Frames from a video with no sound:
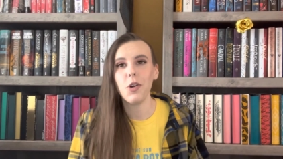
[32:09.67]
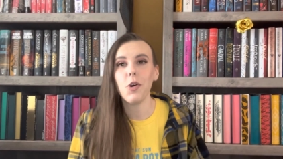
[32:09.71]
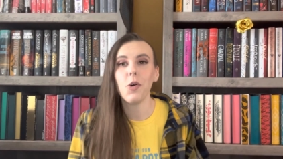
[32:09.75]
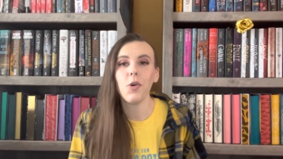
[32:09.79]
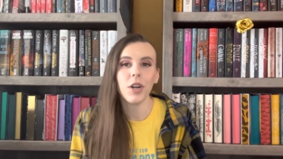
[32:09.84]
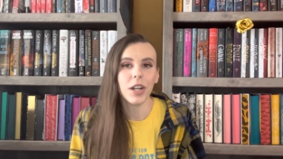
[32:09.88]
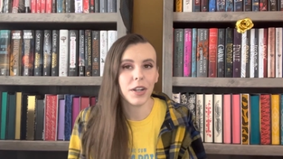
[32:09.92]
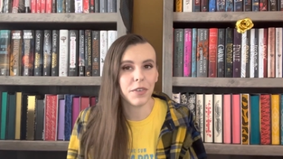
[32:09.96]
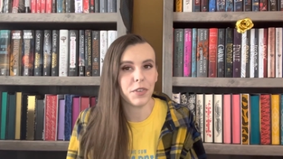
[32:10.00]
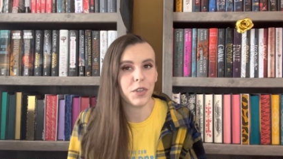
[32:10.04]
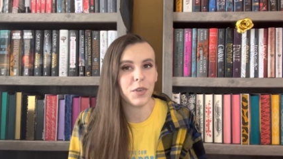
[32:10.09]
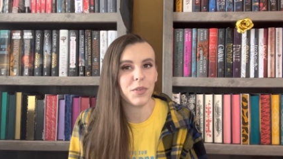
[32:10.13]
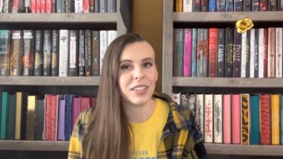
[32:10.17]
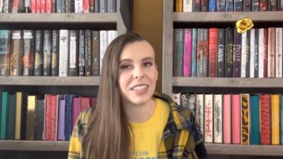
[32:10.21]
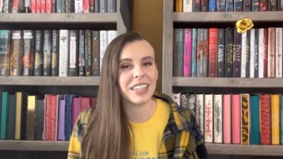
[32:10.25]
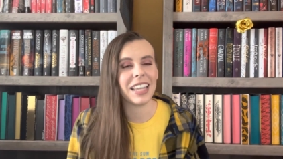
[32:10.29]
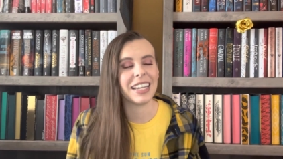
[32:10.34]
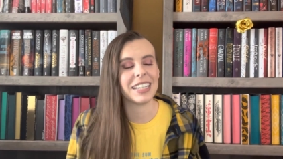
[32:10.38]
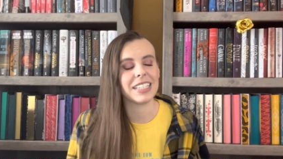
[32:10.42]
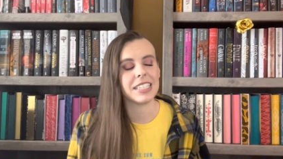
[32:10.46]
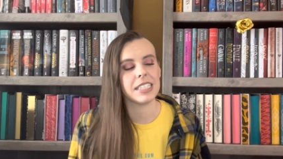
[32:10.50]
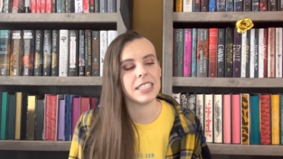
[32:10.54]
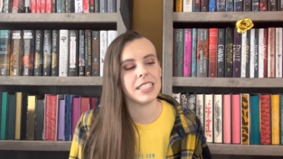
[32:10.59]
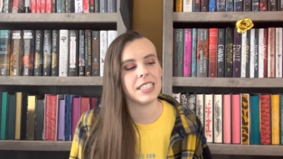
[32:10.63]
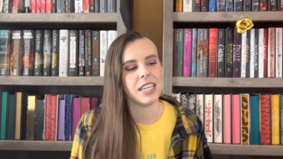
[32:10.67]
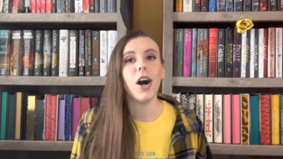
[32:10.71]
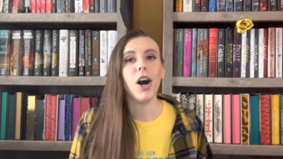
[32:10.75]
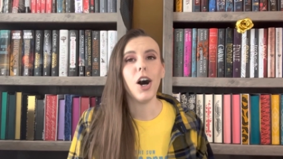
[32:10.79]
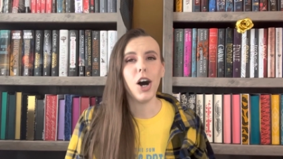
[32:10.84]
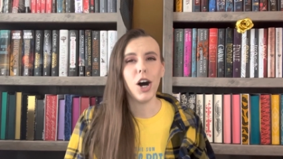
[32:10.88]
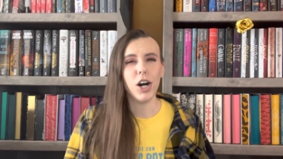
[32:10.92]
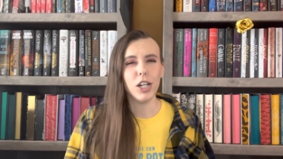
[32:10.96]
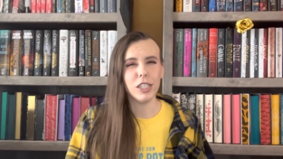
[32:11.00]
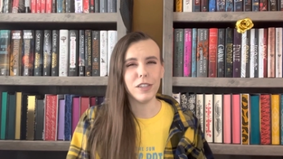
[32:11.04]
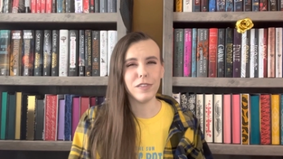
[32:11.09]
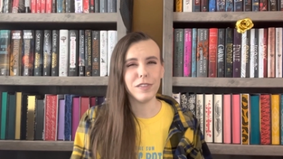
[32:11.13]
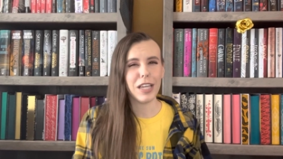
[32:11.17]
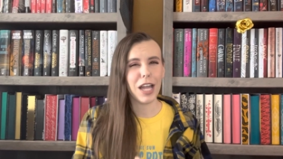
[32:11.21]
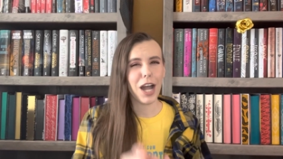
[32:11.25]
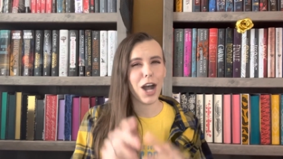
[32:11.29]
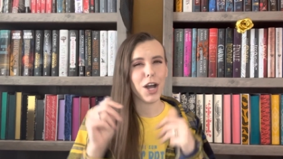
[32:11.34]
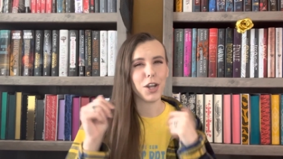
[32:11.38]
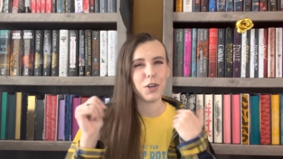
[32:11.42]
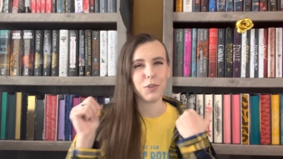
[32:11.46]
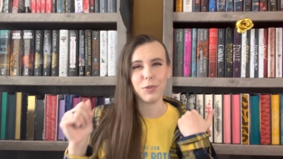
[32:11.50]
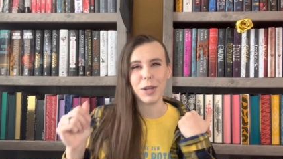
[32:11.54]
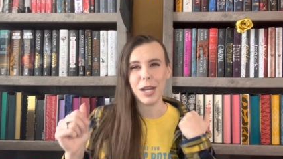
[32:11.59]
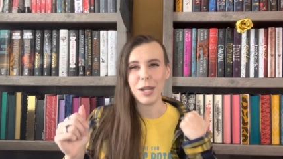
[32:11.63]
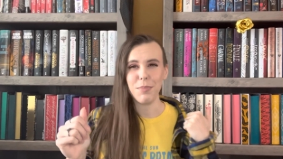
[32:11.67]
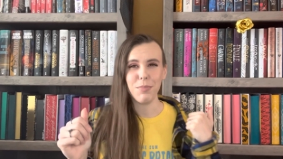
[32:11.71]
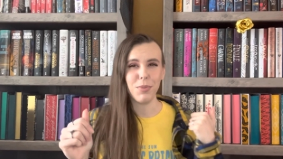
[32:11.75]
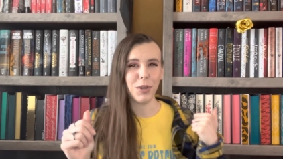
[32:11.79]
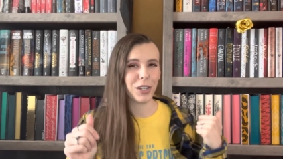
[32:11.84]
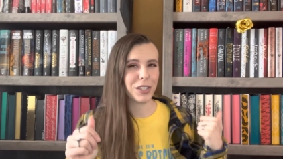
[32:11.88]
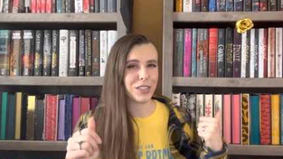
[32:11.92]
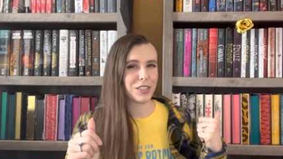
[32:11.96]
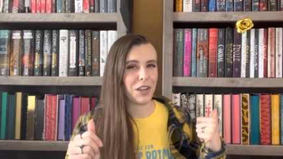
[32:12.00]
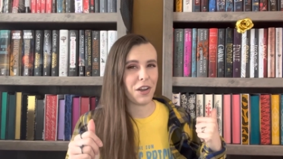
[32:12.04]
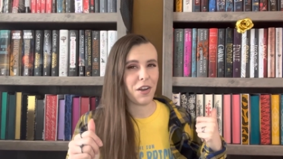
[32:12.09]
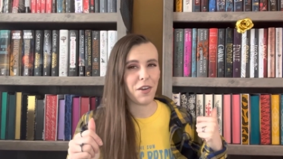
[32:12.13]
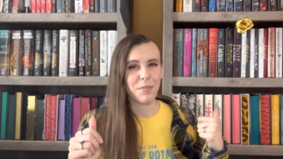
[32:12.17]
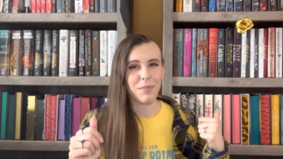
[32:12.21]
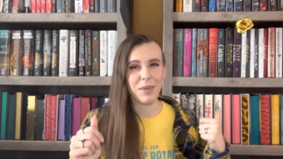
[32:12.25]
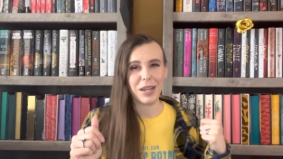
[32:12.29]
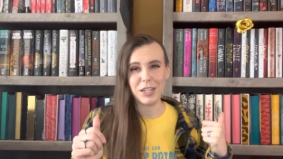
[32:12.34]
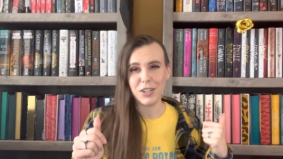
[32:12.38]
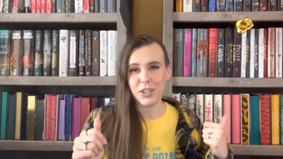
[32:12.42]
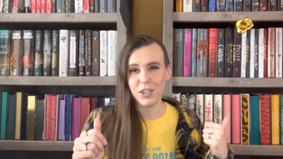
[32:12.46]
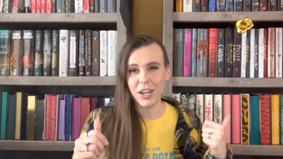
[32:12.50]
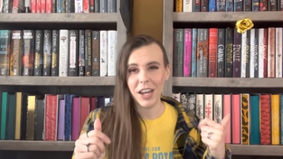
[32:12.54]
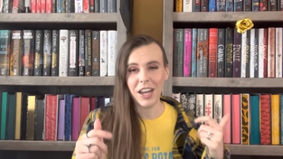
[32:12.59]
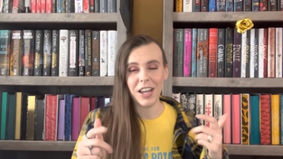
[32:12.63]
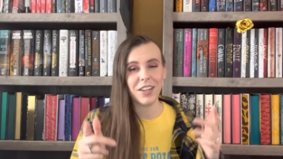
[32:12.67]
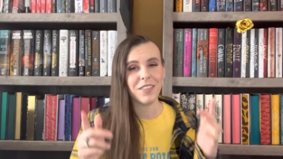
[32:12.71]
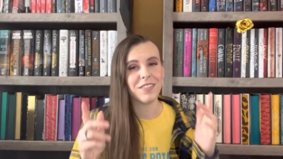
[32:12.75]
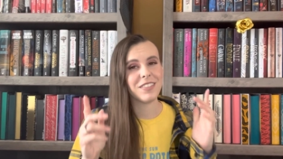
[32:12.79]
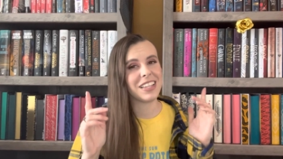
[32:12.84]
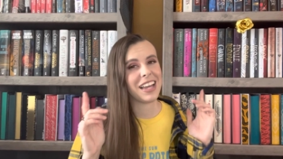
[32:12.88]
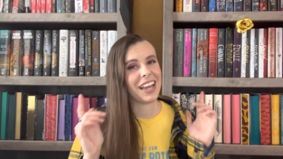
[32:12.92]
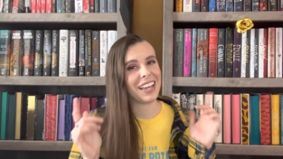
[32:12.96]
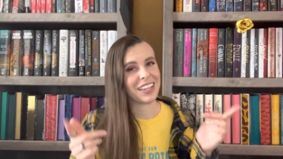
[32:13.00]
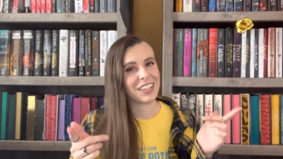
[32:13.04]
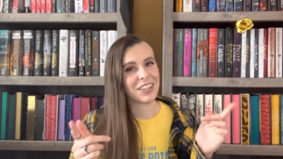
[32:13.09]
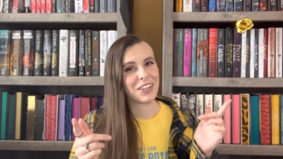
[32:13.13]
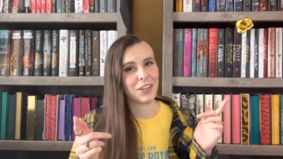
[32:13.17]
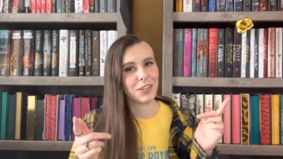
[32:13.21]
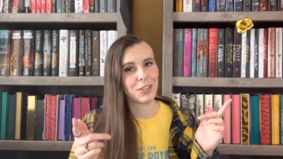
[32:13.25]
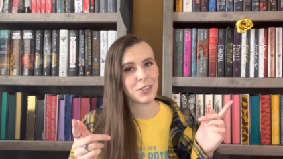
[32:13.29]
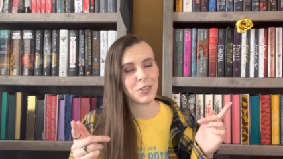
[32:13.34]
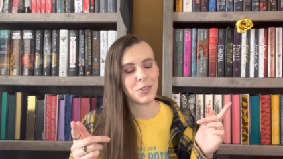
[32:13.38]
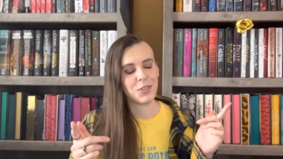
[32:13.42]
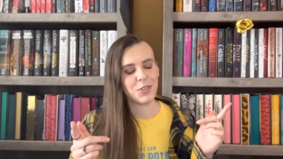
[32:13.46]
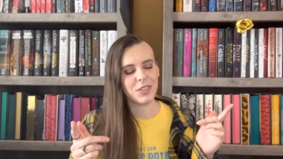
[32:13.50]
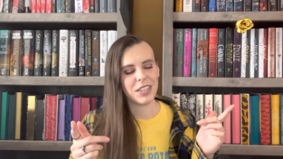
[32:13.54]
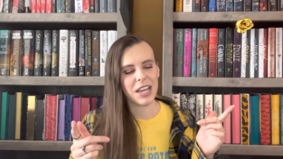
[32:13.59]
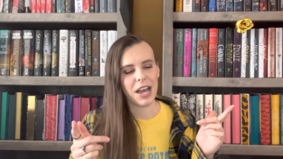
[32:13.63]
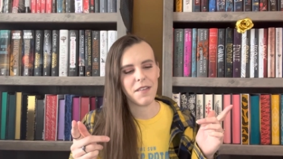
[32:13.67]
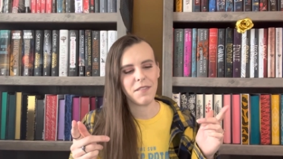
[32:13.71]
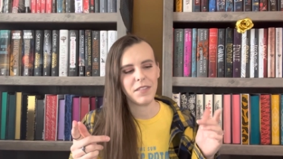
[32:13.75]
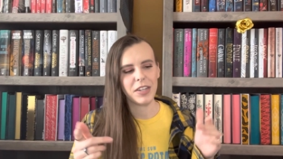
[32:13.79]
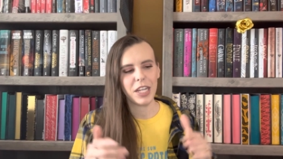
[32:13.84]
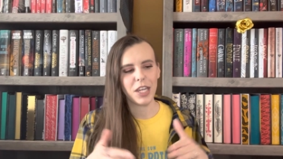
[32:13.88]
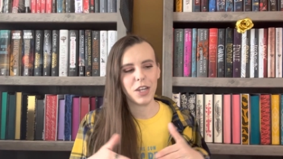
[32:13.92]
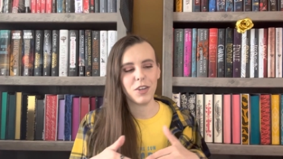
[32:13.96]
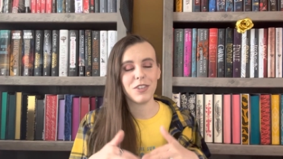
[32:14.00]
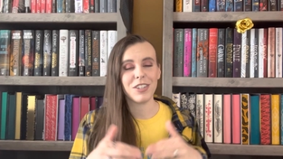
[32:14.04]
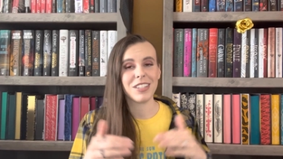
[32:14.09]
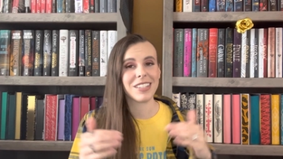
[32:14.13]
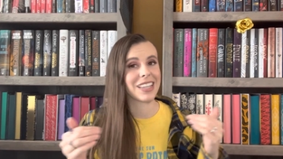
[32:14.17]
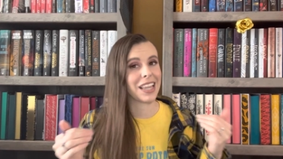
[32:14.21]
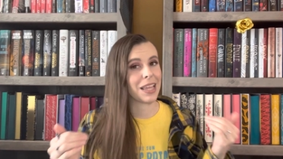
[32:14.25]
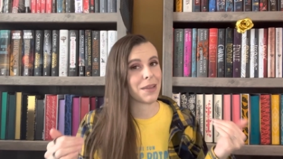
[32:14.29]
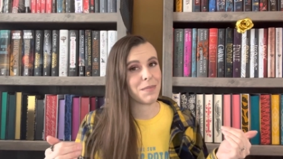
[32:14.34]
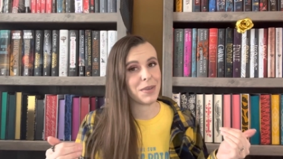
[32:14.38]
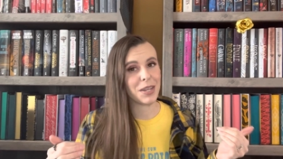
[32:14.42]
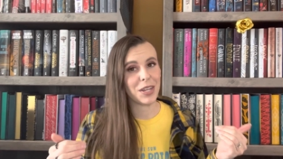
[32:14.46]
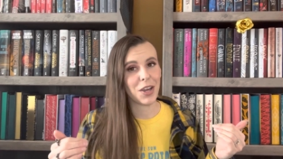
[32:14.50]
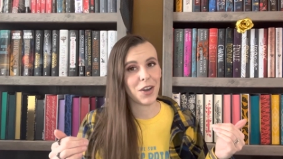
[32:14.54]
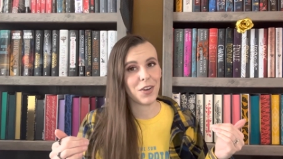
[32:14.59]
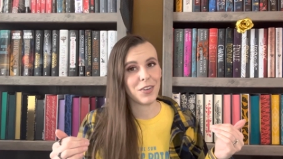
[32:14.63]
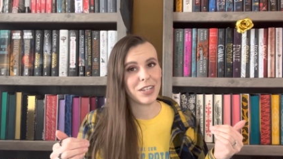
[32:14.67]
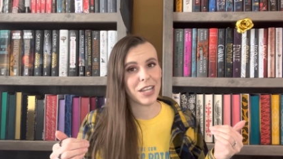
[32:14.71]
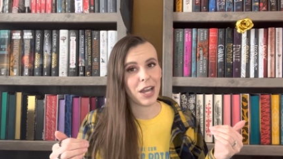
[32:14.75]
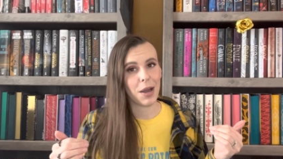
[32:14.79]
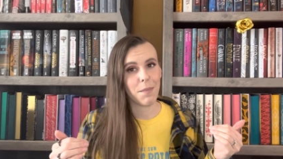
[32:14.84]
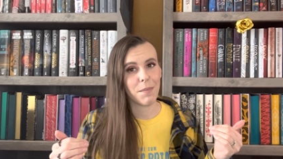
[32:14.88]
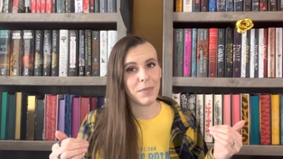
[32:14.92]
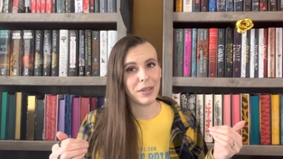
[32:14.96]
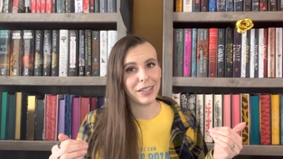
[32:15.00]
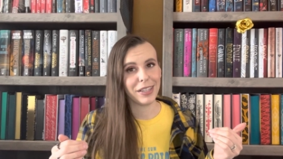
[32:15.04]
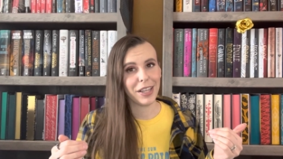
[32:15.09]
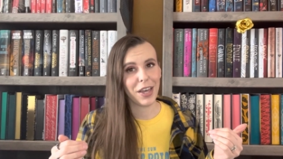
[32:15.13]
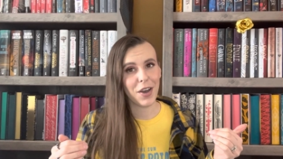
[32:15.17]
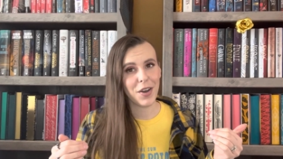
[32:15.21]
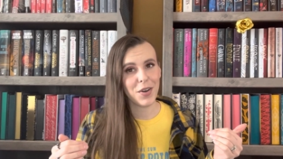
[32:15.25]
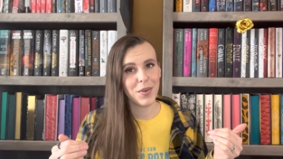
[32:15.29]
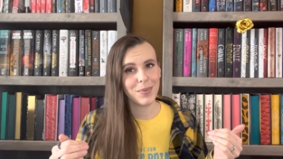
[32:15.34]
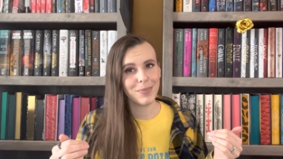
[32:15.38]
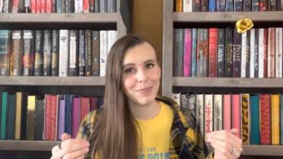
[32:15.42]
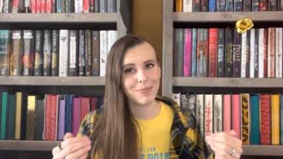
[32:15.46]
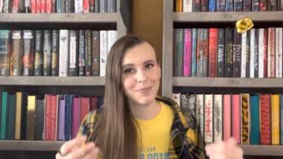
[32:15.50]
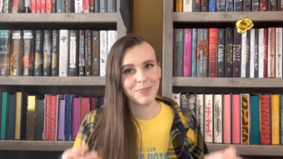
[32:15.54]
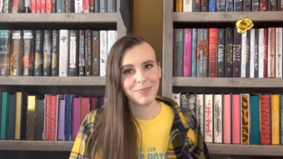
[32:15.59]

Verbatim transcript: Or if you would like to see all of the unread books on my shelves, I can also do that video. Just let me know down below.